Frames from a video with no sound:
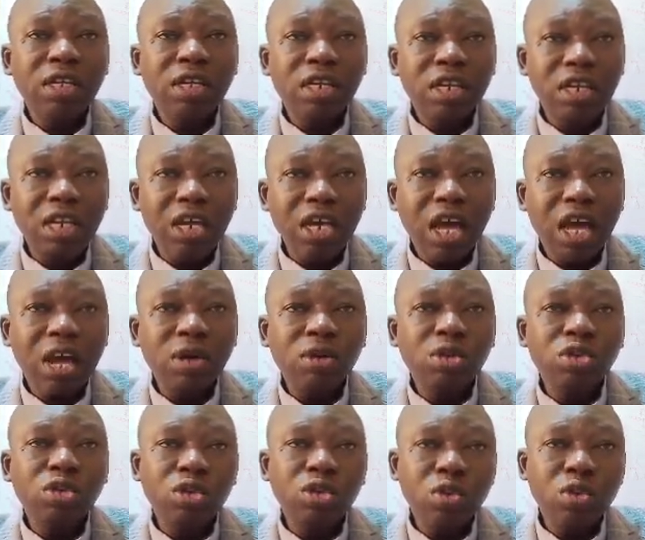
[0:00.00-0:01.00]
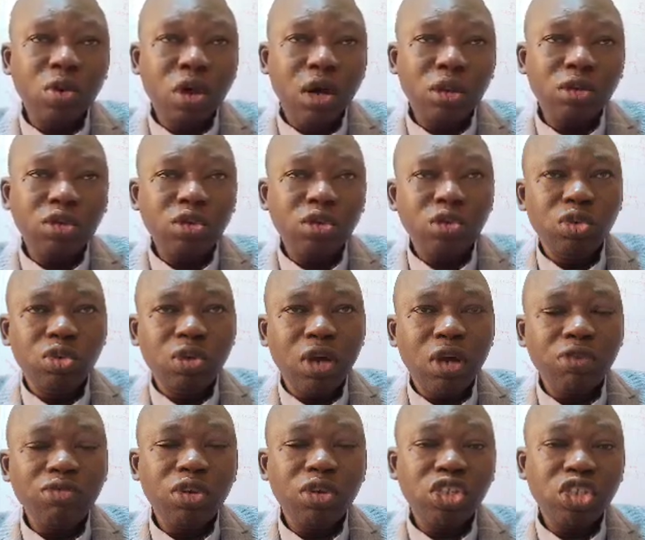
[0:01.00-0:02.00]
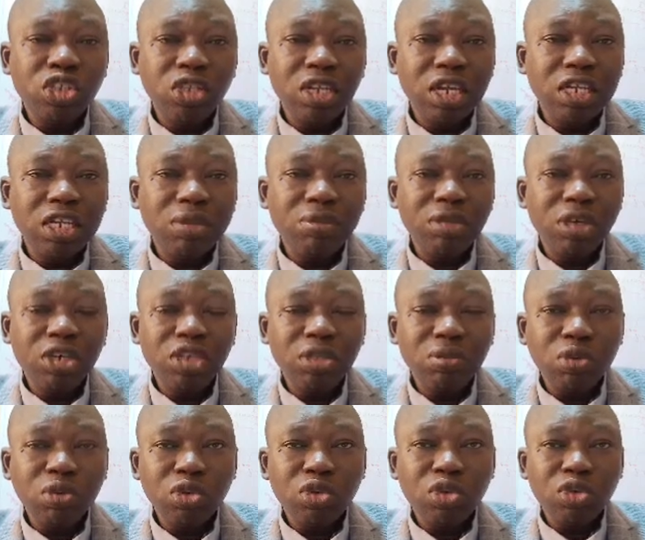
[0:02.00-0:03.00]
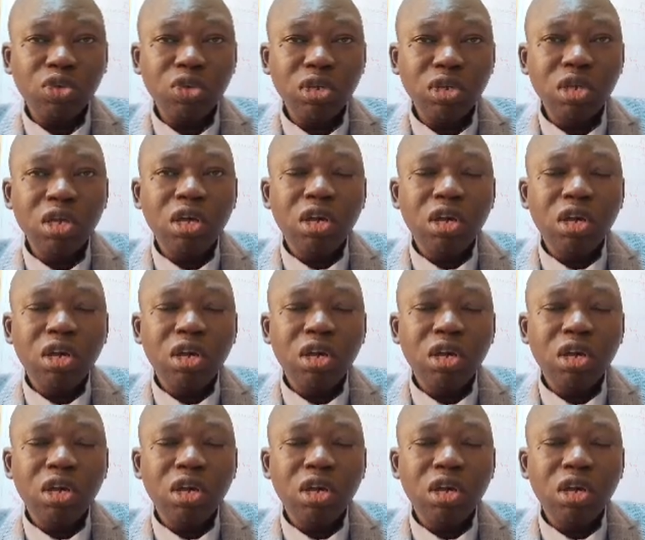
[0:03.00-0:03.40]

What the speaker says: They are going to go out. So you have to let them be exposed